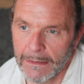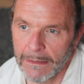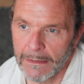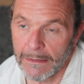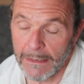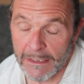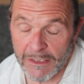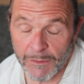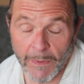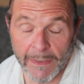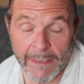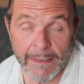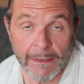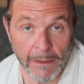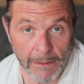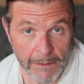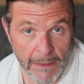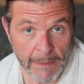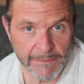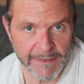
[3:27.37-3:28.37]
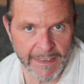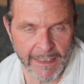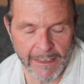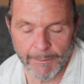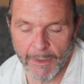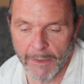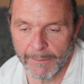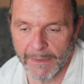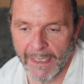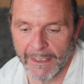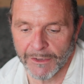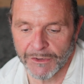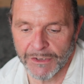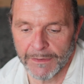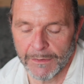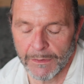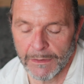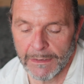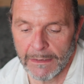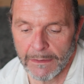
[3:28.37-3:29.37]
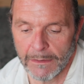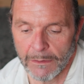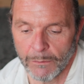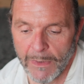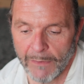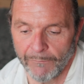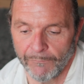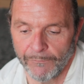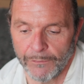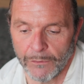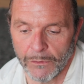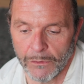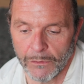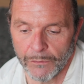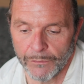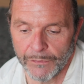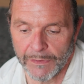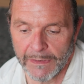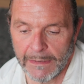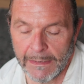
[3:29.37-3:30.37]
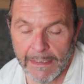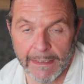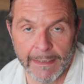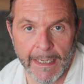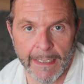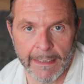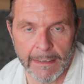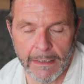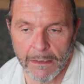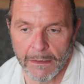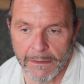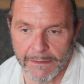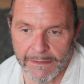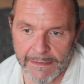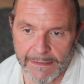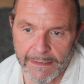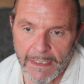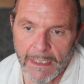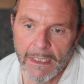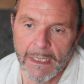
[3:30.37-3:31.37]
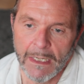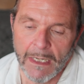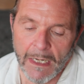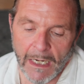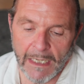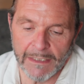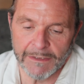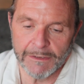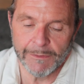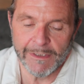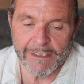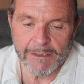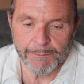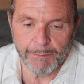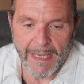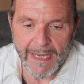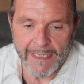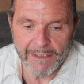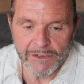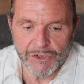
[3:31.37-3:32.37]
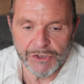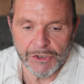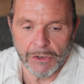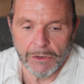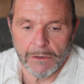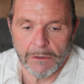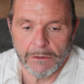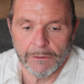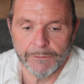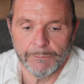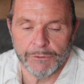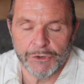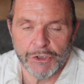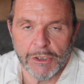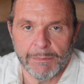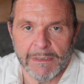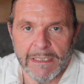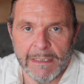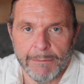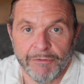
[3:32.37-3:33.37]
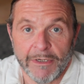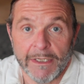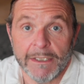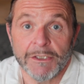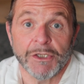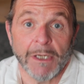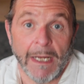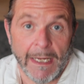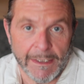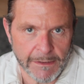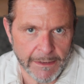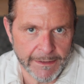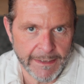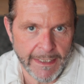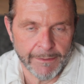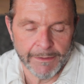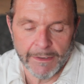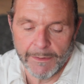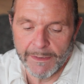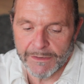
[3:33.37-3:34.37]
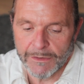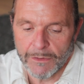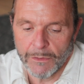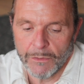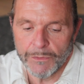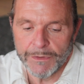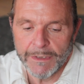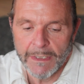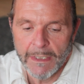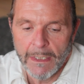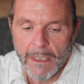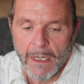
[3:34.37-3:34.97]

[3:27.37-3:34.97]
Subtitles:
this week, I'll come to that in a moment actually, the one for the in-air glasses, I do this pan shot on Jubilee Bridge, as I now know it's called,